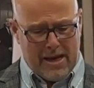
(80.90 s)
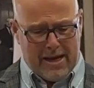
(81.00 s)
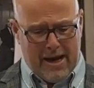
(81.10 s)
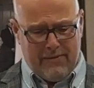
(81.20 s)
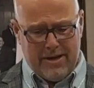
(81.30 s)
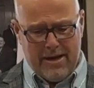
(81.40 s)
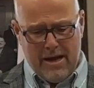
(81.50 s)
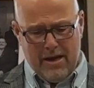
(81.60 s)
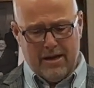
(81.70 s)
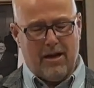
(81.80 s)
And having
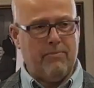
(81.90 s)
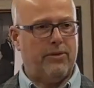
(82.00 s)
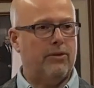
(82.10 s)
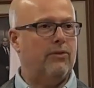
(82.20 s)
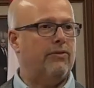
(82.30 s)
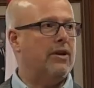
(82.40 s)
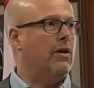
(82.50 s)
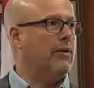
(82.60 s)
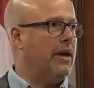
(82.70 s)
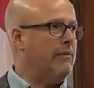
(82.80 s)
come through
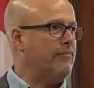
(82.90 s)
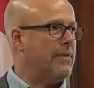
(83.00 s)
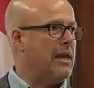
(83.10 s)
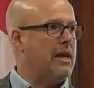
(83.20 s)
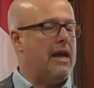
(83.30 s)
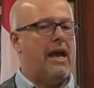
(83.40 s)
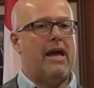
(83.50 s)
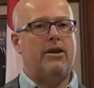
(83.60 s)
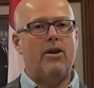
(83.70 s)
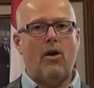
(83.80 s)
Fiona
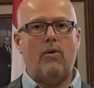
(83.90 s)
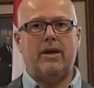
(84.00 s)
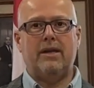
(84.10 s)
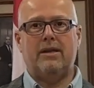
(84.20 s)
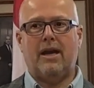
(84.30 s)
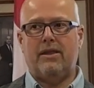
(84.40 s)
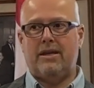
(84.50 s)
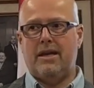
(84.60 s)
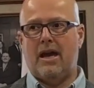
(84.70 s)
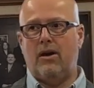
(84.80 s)
and knowing that
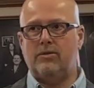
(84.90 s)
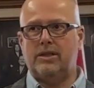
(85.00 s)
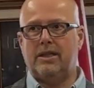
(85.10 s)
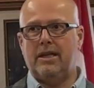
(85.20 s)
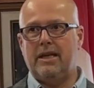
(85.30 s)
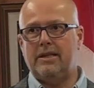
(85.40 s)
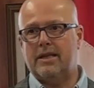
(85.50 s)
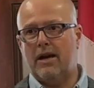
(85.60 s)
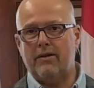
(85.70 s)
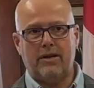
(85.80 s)
the housing needs
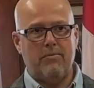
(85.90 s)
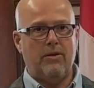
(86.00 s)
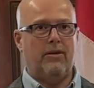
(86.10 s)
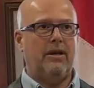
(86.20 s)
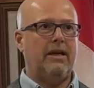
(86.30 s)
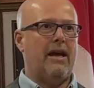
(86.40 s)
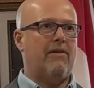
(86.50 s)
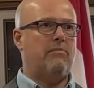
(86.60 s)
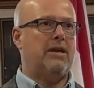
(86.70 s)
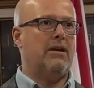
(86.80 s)
in our community
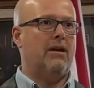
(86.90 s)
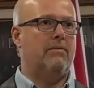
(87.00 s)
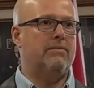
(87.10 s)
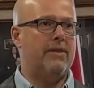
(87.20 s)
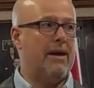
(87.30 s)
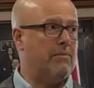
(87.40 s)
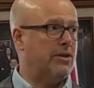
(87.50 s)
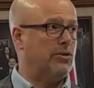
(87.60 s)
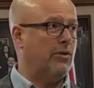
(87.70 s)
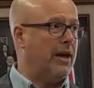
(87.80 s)
have become that
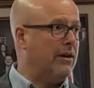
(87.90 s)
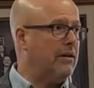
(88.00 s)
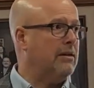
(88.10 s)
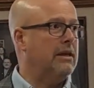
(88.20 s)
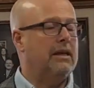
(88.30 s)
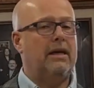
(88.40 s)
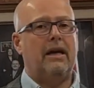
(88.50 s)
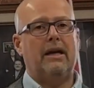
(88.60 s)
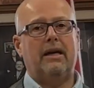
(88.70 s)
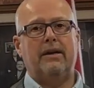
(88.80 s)
much greater,
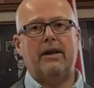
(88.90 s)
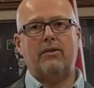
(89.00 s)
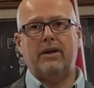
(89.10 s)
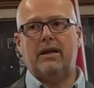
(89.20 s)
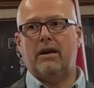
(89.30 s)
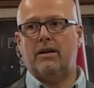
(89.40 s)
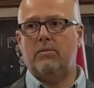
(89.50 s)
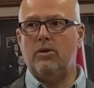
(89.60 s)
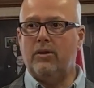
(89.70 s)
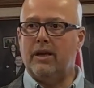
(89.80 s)
not only in our
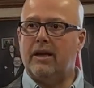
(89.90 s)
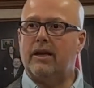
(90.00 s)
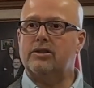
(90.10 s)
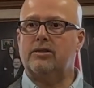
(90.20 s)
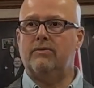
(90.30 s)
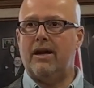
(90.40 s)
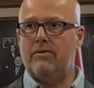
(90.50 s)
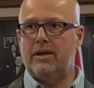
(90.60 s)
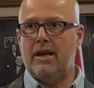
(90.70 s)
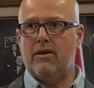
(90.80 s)
community, in our
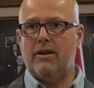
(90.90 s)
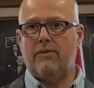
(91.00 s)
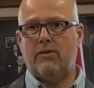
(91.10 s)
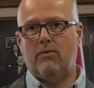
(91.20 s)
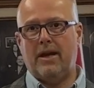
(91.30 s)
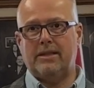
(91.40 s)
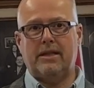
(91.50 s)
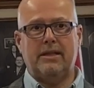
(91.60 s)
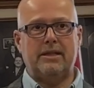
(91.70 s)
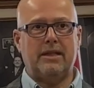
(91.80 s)
surrounding area for
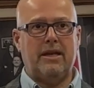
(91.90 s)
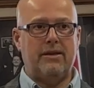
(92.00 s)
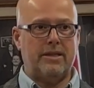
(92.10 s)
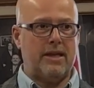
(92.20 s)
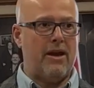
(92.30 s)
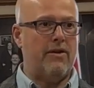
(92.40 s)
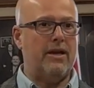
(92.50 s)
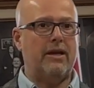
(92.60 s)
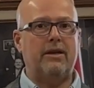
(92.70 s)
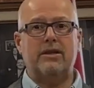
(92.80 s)
residents in this
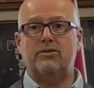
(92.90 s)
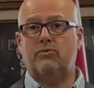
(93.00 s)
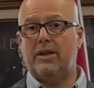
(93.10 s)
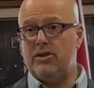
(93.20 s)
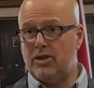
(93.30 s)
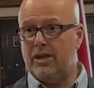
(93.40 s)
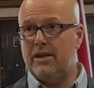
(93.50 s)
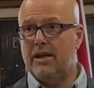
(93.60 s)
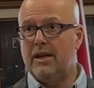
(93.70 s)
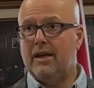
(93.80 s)
area, in this region,
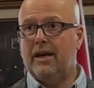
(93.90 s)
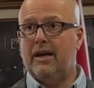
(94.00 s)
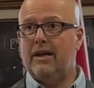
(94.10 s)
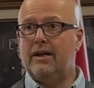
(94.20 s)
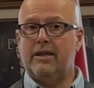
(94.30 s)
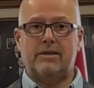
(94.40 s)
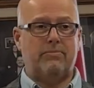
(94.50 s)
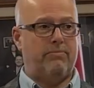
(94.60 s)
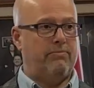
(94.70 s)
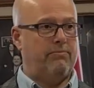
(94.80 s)
it's
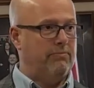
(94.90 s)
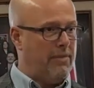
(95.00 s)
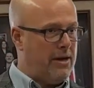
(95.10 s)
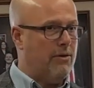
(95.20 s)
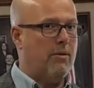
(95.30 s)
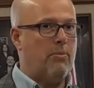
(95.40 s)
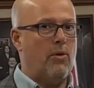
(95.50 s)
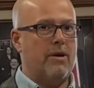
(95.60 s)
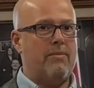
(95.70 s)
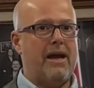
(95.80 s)
here in
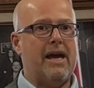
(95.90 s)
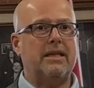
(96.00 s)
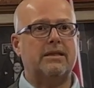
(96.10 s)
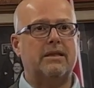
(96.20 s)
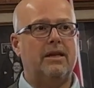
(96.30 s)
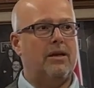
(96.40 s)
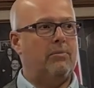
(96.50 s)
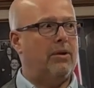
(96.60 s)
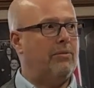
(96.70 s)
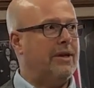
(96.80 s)
Portabasque,
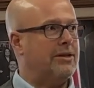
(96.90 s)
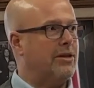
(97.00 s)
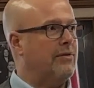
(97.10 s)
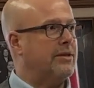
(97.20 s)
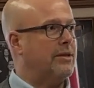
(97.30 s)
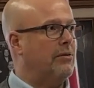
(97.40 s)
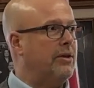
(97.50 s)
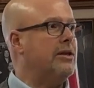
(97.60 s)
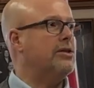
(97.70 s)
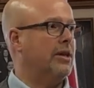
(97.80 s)
but we service the
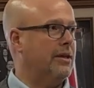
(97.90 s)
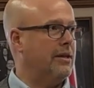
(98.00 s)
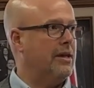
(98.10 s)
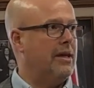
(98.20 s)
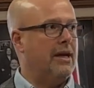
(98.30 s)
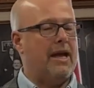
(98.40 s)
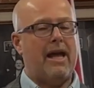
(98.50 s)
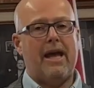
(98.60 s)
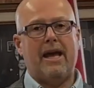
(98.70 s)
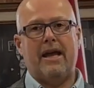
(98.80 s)
region.
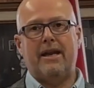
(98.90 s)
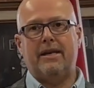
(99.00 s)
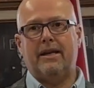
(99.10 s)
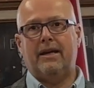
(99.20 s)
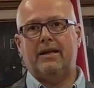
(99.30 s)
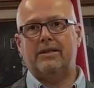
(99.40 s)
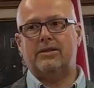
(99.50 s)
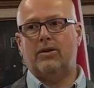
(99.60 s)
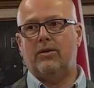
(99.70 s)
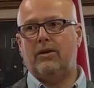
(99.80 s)
And
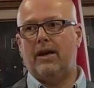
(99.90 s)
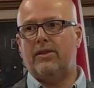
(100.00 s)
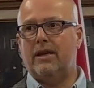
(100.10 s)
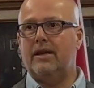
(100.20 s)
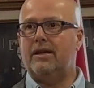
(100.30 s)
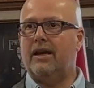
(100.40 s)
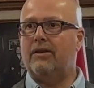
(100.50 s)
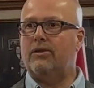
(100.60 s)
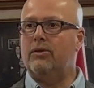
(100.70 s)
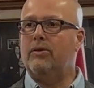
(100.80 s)
so I think
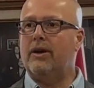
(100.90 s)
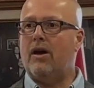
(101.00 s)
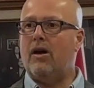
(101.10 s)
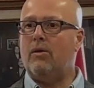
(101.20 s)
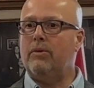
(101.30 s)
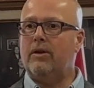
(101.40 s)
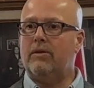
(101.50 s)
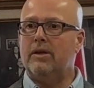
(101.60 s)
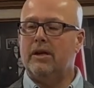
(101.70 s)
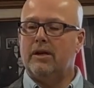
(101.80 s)
that through it all,
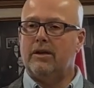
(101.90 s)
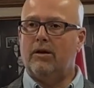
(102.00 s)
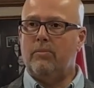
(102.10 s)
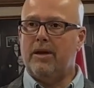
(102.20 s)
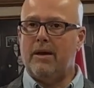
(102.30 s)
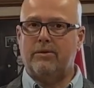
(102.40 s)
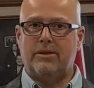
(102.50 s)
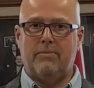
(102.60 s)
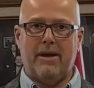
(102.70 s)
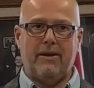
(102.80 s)
we'll be able
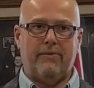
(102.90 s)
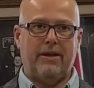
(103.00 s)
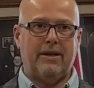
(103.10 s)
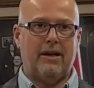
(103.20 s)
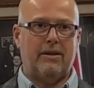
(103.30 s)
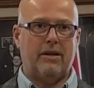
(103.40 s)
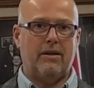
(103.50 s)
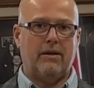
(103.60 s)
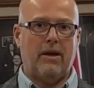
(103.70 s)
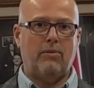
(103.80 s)
to benefit our
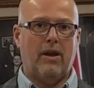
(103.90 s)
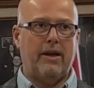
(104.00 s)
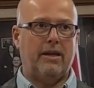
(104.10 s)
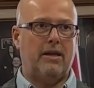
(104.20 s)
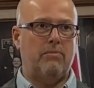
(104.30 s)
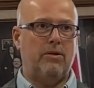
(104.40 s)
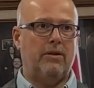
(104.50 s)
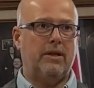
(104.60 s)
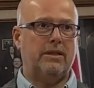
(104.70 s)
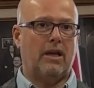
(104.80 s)
outlying
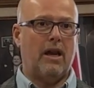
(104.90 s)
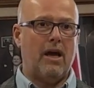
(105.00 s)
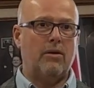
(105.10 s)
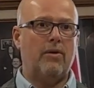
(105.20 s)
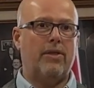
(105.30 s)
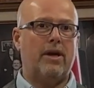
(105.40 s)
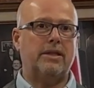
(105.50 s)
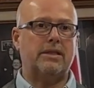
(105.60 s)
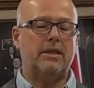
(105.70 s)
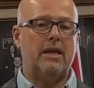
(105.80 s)
communities along with
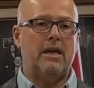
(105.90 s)
us,